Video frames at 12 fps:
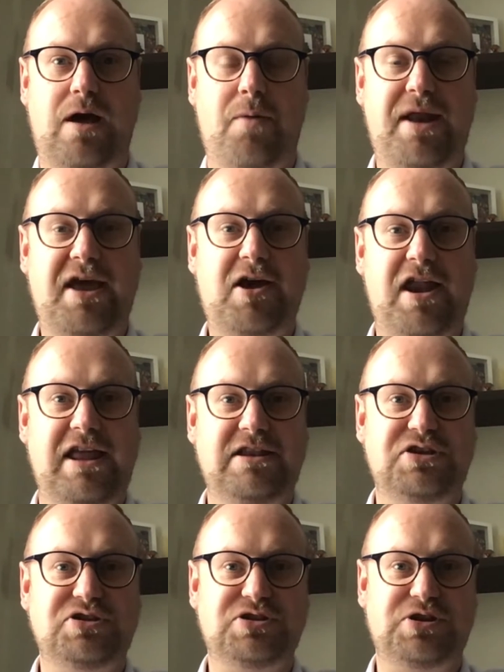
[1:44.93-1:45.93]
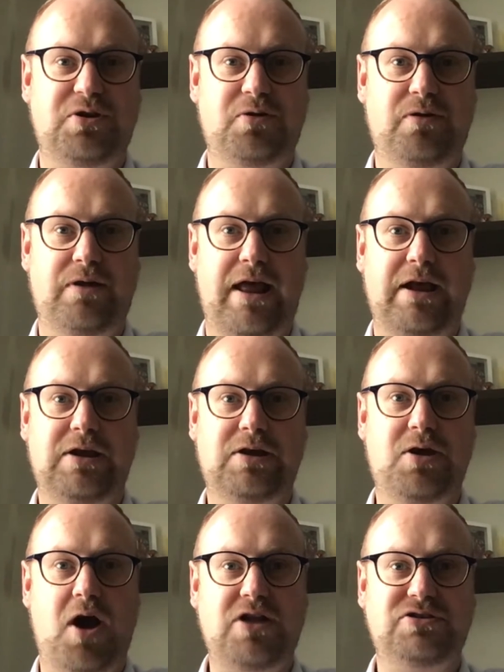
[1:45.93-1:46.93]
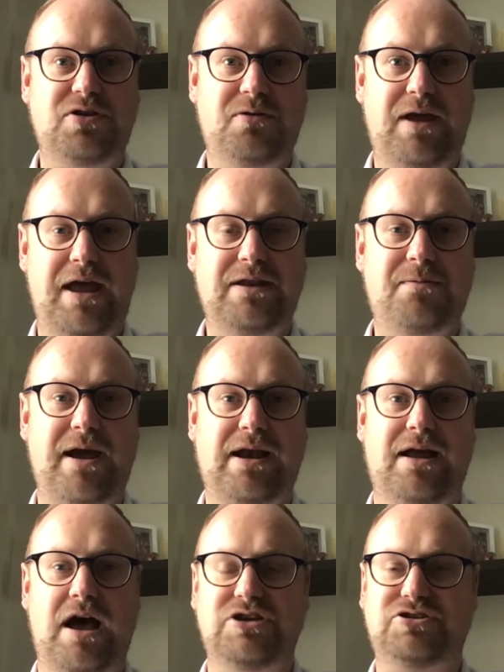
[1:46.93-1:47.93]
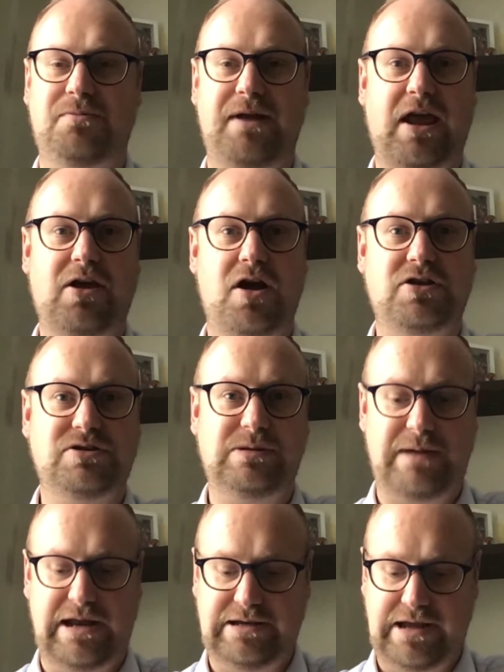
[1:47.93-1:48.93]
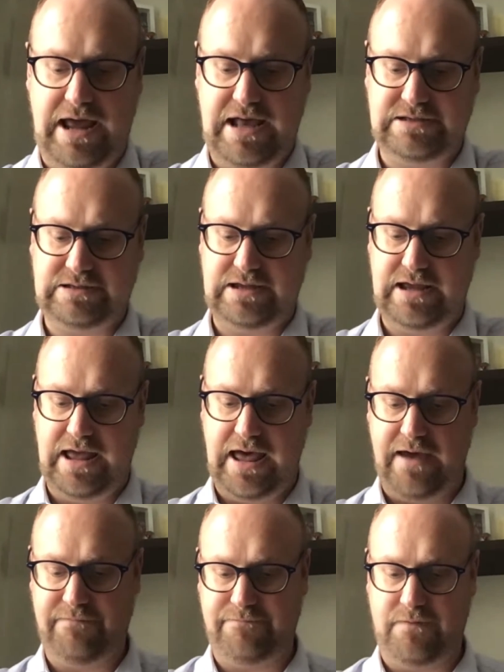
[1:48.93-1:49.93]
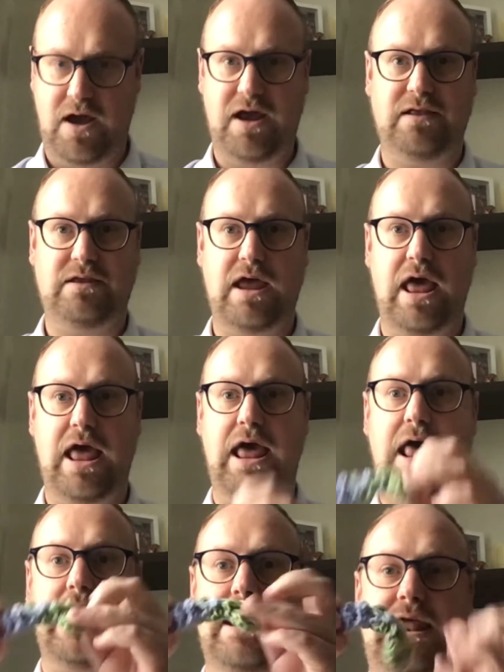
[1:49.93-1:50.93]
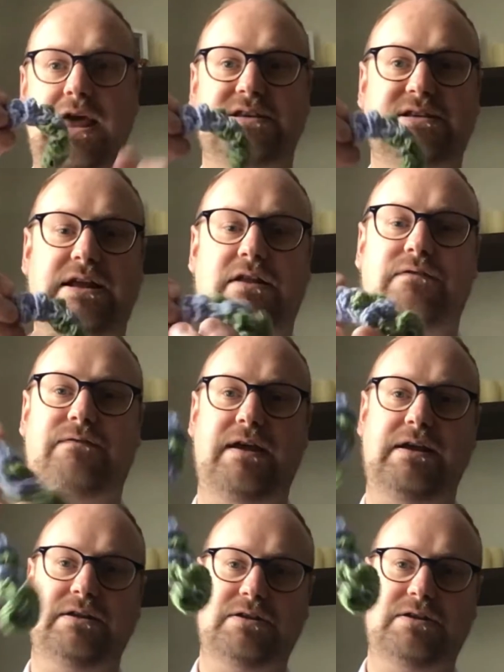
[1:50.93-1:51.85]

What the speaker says: And when I got into school and I got into my classroom and I got to my desk, I found this little thing.